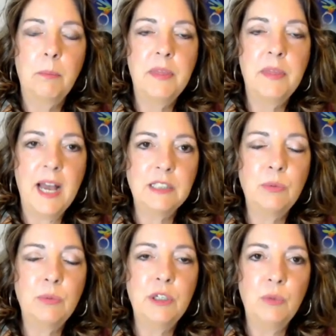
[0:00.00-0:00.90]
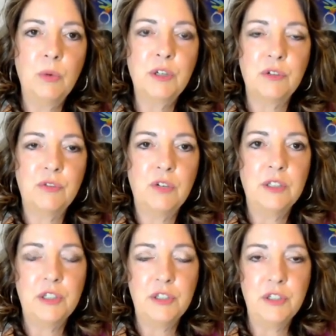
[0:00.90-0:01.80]
But that's what you want your
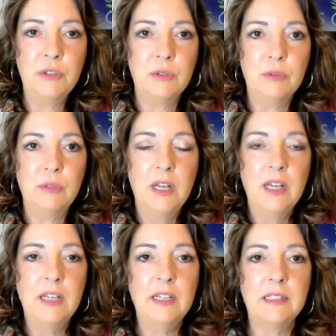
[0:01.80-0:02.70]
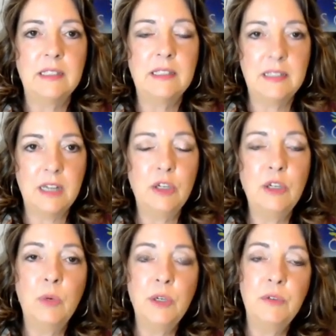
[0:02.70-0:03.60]
friend to do, is to tell
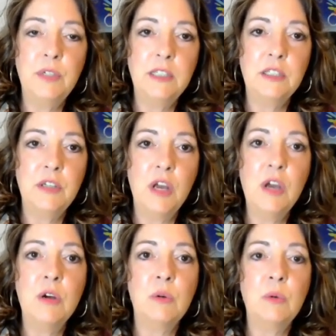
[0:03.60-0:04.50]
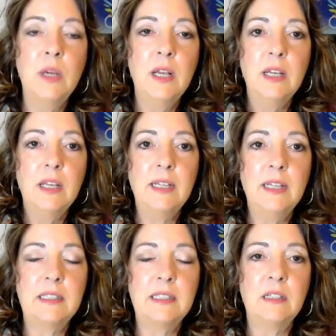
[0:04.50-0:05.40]
you what you need to know
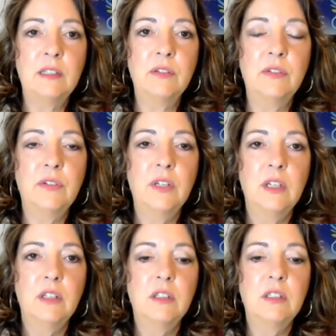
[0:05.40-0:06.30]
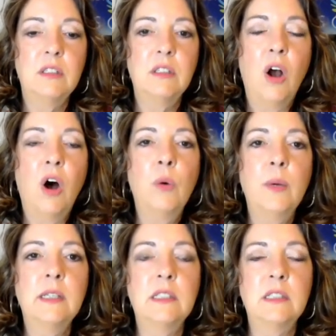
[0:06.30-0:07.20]
instead of
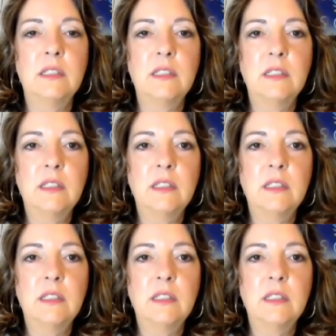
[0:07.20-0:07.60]
always,